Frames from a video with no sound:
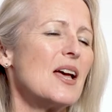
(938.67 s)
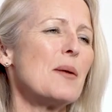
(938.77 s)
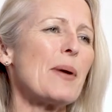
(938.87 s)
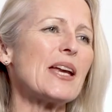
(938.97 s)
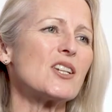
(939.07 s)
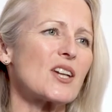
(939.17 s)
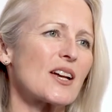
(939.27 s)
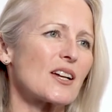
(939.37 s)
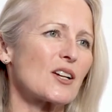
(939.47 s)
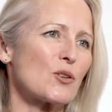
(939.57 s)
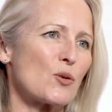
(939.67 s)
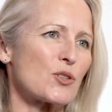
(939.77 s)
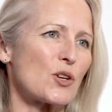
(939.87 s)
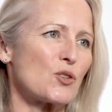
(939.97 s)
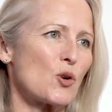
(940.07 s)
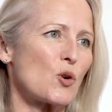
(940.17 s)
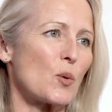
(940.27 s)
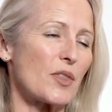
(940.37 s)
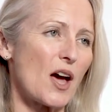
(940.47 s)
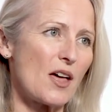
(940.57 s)
PageTiger can also talk
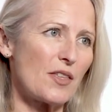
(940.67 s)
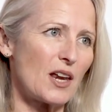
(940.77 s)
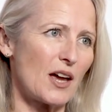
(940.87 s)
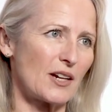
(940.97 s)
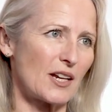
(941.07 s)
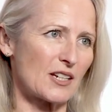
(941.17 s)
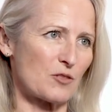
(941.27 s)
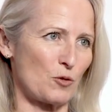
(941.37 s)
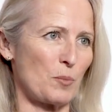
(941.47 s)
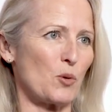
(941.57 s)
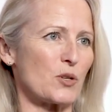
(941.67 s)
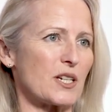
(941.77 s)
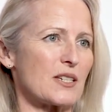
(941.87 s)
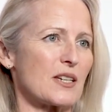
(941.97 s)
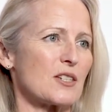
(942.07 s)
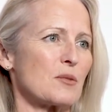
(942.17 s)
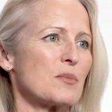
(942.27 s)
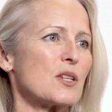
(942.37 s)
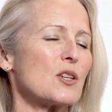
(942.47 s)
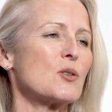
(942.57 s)
with other learning reporting
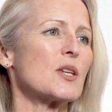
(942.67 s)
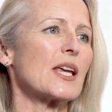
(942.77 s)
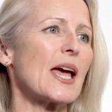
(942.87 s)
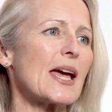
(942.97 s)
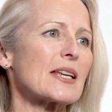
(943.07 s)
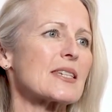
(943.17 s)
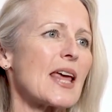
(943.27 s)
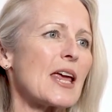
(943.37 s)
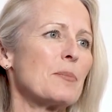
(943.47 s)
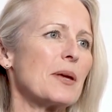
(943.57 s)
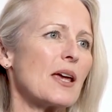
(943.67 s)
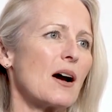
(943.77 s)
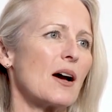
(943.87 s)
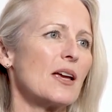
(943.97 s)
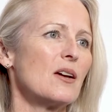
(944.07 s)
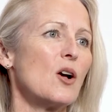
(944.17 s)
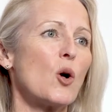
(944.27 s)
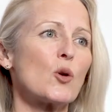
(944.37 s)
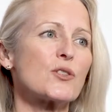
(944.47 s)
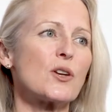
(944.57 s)
systems using XAPI,
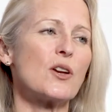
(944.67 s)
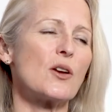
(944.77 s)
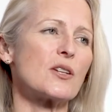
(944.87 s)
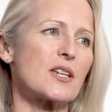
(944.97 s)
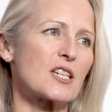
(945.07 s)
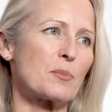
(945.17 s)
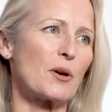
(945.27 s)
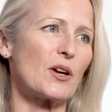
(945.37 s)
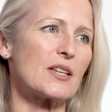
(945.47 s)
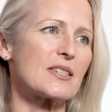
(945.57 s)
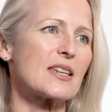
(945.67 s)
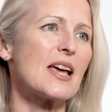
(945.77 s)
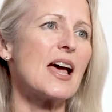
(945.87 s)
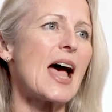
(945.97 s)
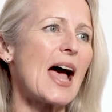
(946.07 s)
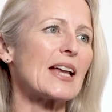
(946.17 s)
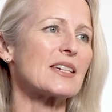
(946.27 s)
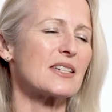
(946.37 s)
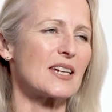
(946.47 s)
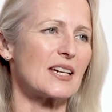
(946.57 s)
also known as Experience, and
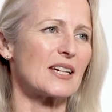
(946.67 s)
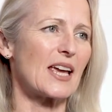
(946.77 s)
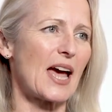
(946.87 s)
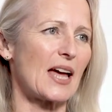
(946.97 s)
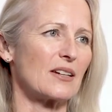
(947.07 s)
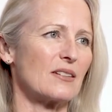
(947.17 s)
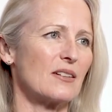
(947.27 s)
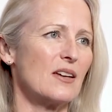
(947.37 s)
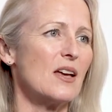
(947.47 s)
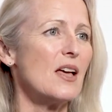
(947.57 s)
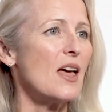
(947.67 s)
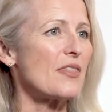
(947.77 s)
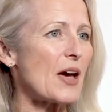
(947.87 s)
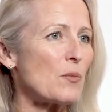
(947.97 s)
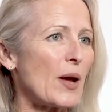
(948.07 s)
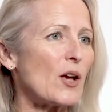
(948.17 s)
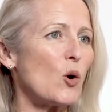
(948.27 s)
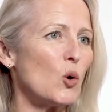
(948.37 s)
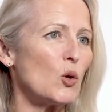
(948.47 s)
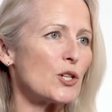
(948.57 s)
TinCan. That way,
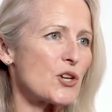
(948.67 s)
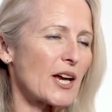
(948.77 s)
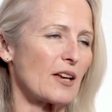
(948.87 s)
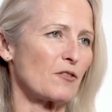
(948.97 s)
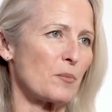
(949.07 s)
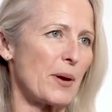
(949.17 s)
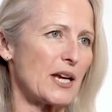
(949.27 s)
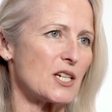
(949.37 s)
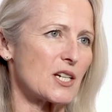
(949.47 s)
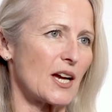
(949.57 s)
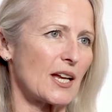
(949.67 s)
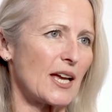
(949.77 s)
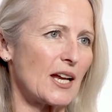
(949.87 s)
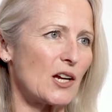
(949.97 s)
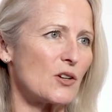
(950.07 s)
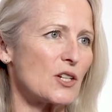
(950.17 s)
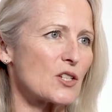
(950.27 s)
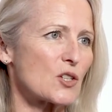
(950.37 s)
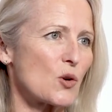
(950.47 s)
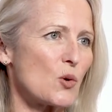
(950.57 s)
all the tracking from PageTiger, including
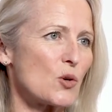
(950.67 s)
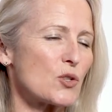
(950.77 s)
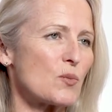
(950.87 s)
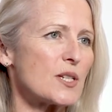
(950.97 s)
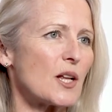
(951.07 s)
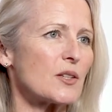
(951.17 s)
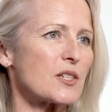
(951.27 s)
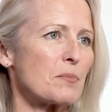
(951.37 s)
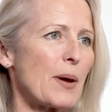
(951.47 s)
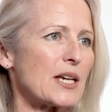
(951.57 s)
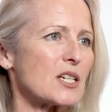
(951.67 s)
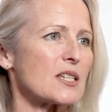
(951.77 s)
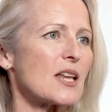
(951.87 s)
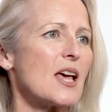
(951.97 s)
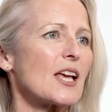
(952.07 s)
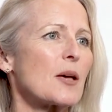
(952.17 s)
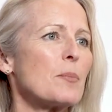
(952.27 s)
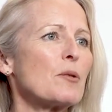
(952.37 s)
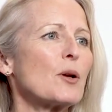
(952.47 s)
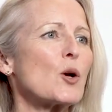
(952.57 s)
scores, results and badges, can
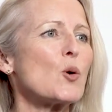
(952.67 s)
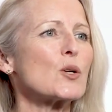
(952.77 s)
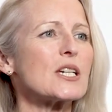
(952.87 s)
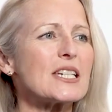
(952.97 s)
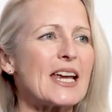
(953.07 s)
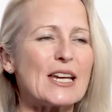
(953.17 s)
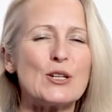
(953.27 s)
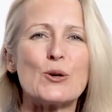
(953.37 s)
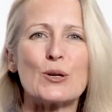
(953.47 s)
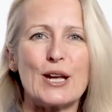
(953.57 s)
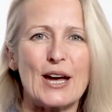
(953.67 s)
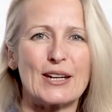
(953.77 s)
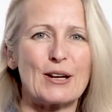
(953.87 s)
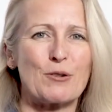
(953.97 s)
be recorded in your learning